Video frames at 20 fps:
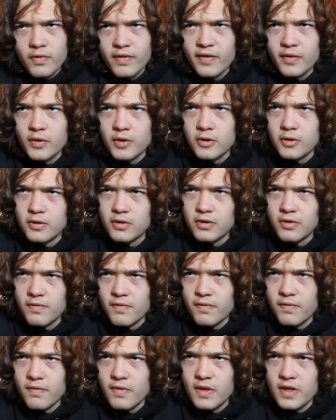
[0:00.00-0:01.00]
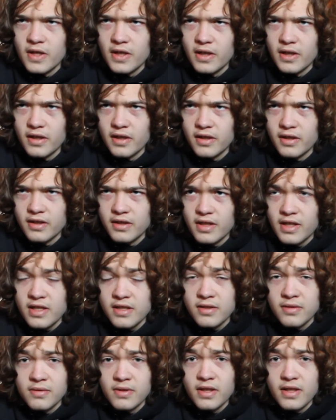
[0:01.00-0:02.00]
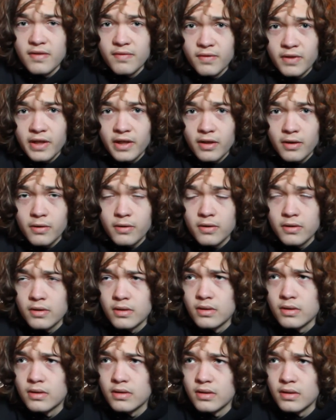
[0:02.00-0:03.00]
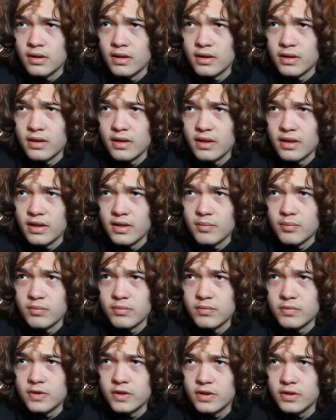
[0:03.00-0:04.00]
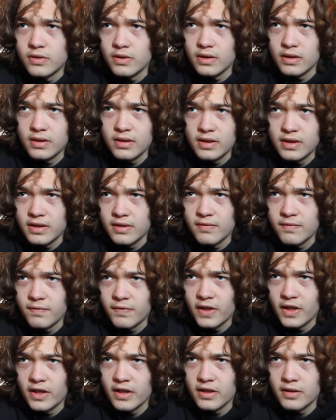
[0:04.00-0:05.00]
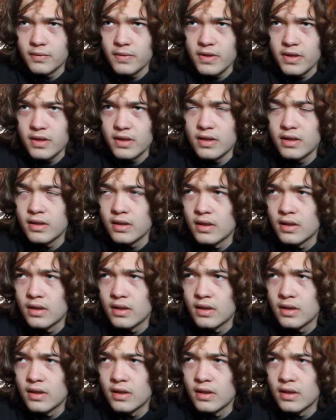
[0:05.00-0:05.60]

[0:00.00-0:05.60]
ever heard of the Nazarite vow. Not that I'm strictly confined within it.